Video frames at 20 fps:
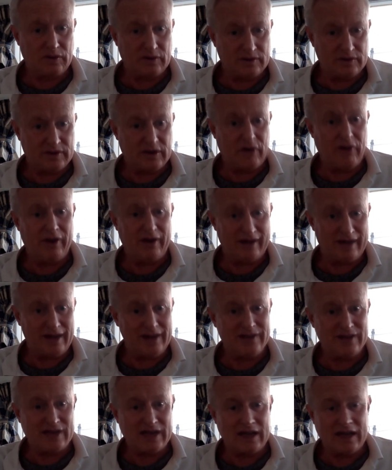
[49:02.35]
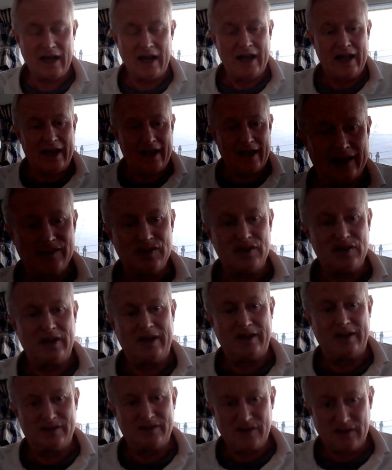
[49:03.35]
The Serengeti is
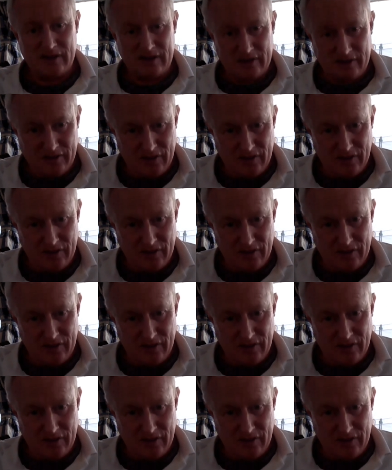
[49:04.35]
is